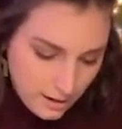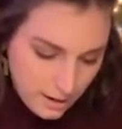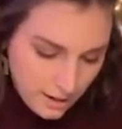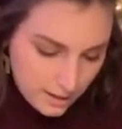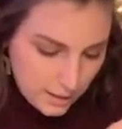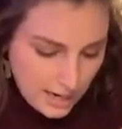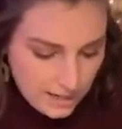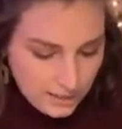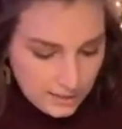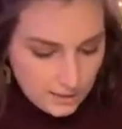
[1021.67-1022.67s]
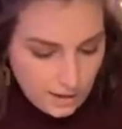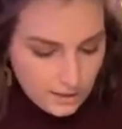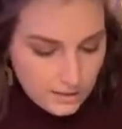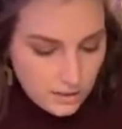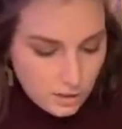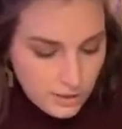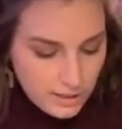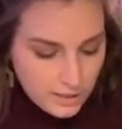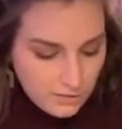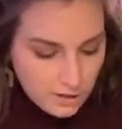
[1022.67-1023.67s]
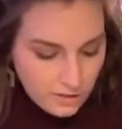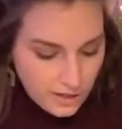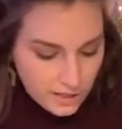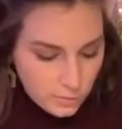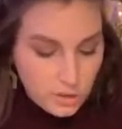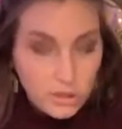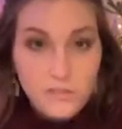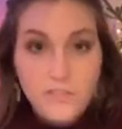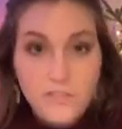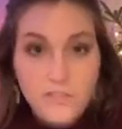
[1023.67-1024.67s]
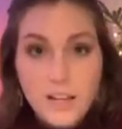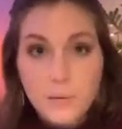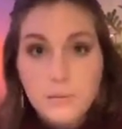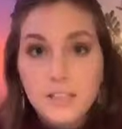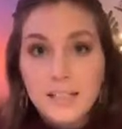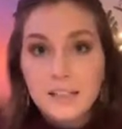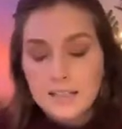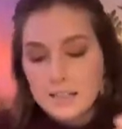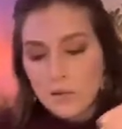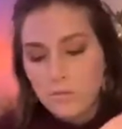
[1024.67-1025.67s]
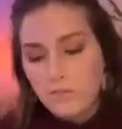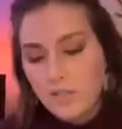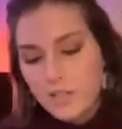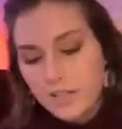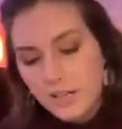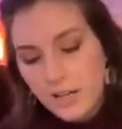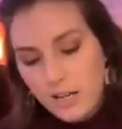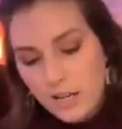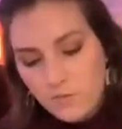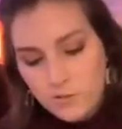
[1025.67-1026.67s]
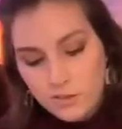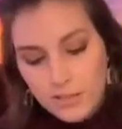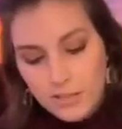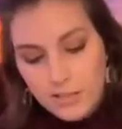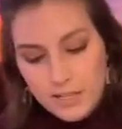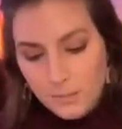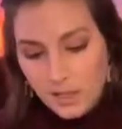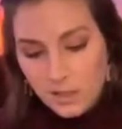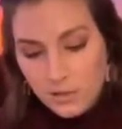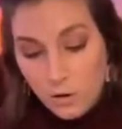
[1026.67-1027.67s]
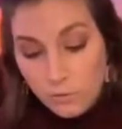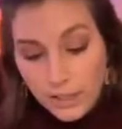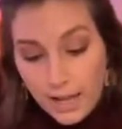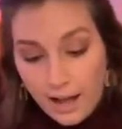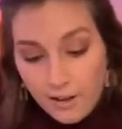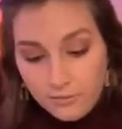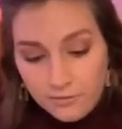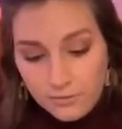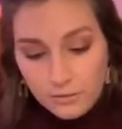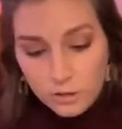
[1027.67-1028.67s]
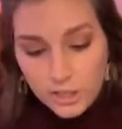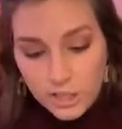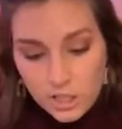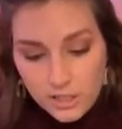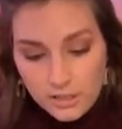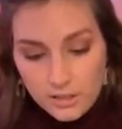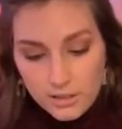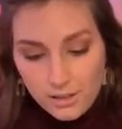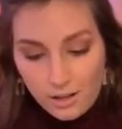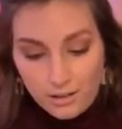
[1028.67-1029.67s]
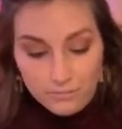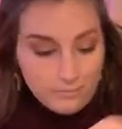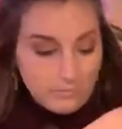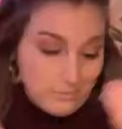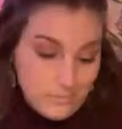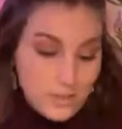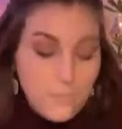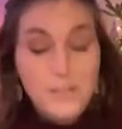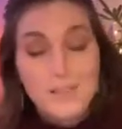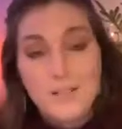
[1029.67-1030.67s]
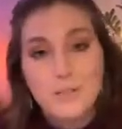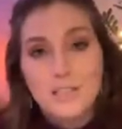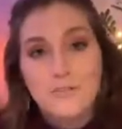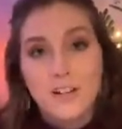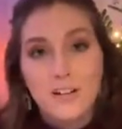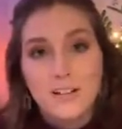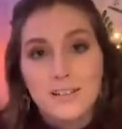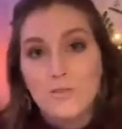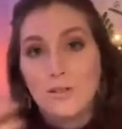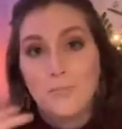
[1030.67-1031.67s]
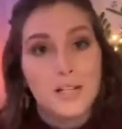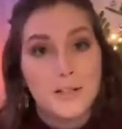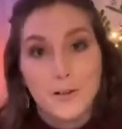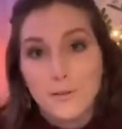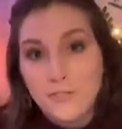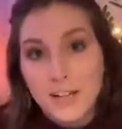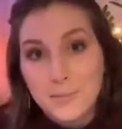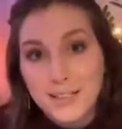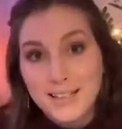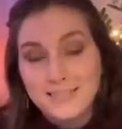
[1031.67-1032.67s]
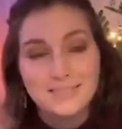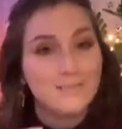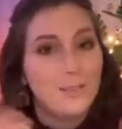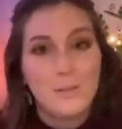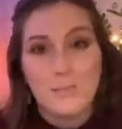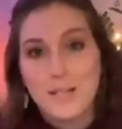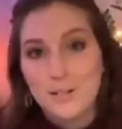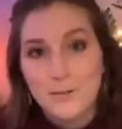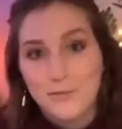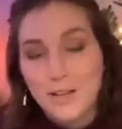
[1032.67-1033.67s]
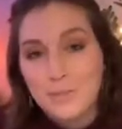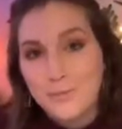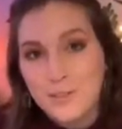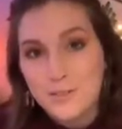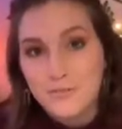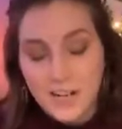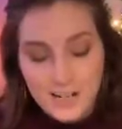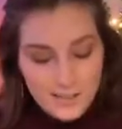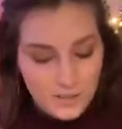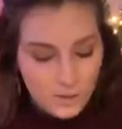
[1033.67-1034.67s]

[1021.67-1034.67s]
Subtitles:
As I discussed doing different things with your family at this time of year, if you're like me and you don't really have traditions, something that's really fun is you can make your own family. You can make your own family with your friends.